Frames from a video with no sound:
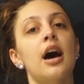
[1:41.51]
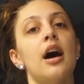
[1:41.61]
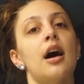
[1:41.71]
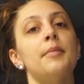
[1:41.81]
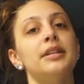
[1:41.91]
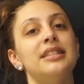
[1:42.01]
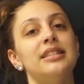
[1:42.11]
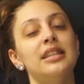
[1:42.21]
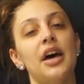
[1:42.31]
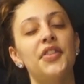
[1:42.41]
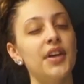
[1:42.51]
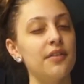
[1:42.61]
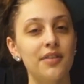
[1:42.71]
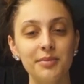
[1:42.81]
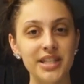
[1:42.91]
It's
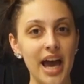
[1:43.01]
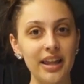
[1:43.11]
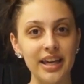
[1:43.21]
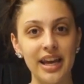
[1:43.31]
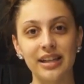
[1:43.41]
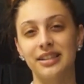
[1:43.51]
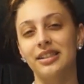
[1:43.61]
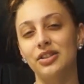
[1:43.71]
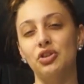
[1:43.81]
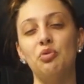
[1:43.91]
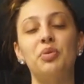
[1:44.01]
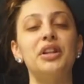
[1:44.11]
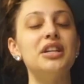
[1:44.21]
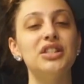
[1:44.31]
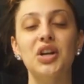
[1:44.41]
nothing from Sally Hansen, so
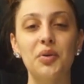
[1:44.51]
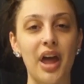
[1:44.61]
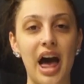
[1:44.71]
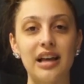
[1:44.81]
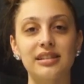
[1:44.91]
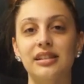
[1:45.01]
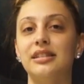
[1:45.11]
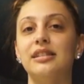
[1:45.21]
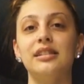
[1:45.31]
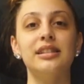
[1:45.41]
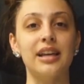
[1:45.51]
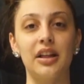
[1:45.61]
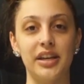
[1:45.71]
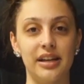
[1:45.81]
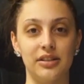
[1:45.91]
please don't ask. This isn't a
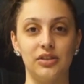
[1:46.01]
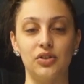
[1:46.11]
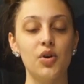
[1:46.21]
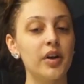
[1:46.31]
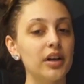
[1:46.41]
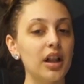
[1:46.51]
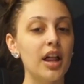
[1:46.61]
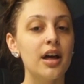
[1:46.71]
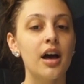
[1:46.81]
Sally Hansen tutorial